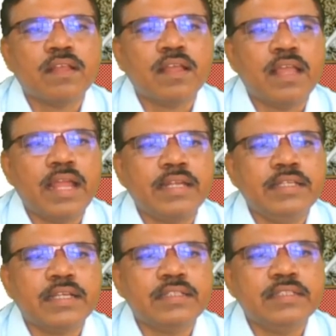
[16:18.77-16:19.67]
And
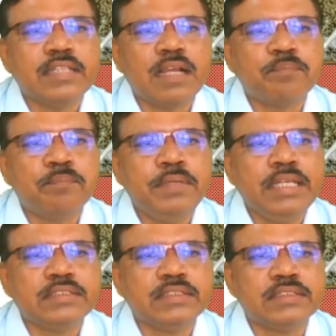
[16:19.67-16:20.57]
here these are
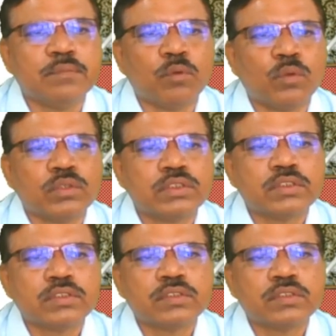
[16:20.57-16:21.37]
fixed supports.